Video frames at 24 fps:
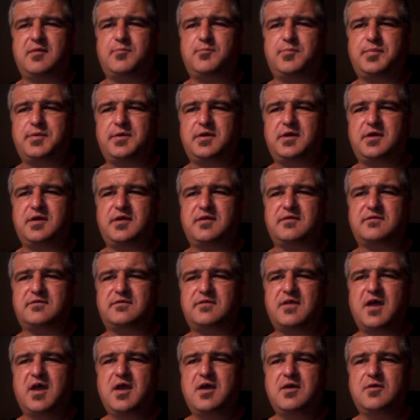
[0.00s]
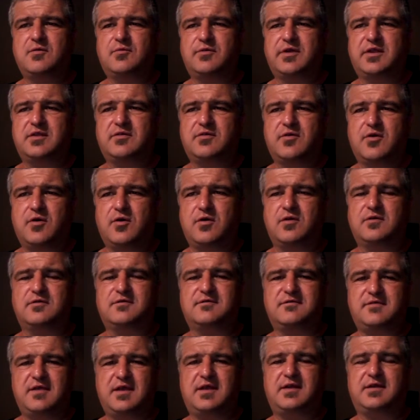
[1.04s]
purse with
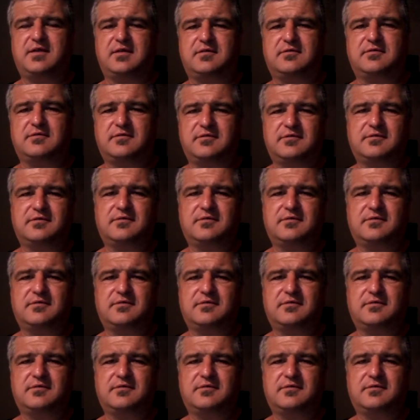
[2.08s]
holes in it.